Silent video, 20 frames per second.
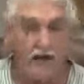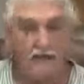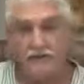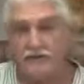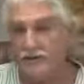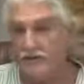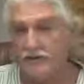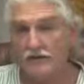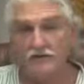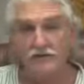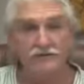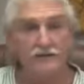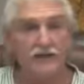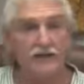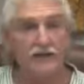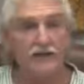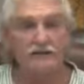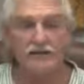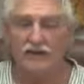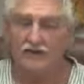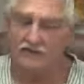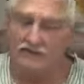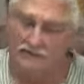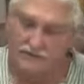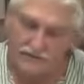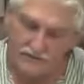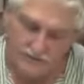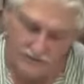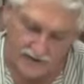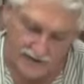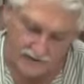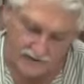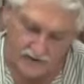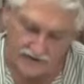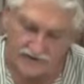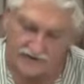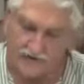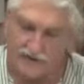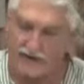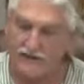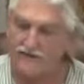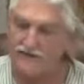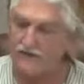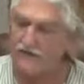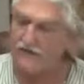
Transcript: I said those things. I'll never change.